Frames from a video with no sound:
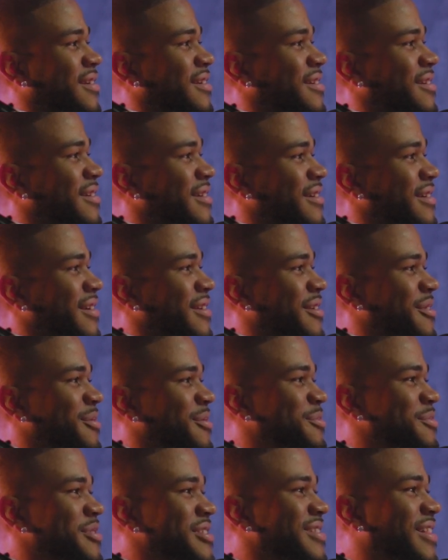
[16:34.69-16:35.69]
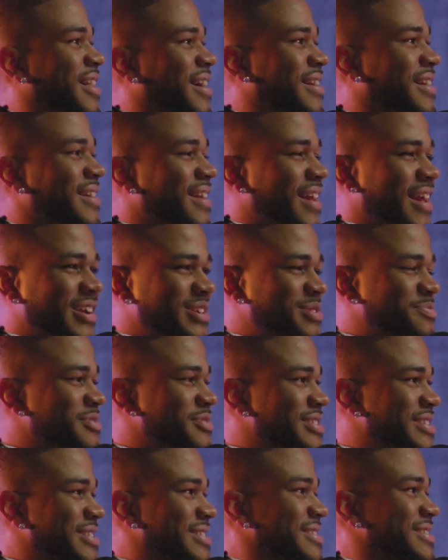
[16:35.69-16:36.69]
Yeah. And it would be like
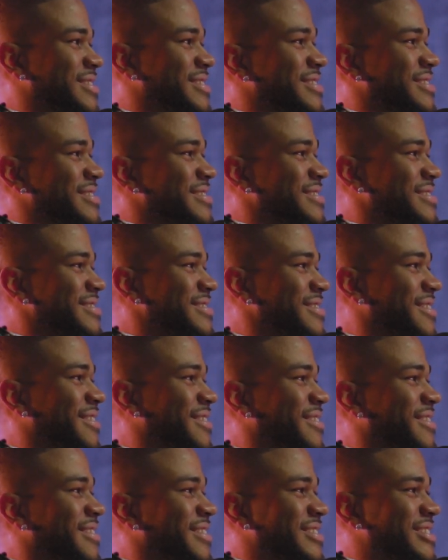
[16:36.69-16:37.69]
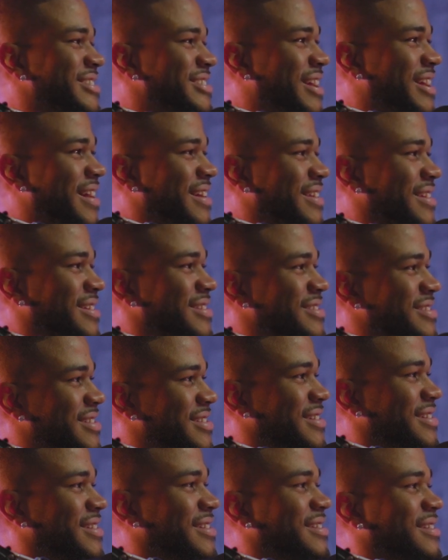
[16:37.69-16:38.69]
exposition, uh, mm. inciting
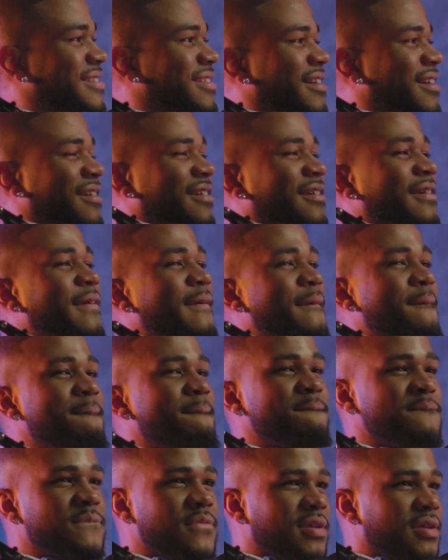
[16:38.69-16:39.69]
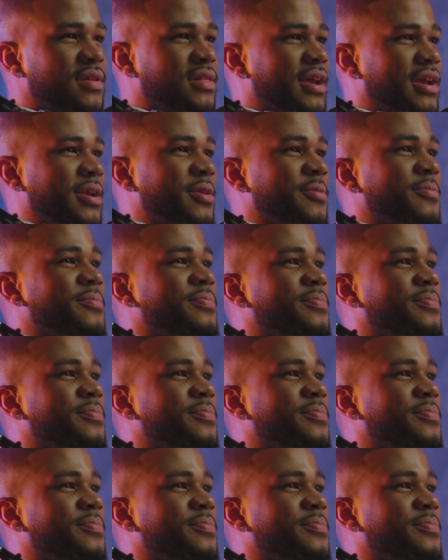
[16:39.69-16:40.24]
incident, and like, like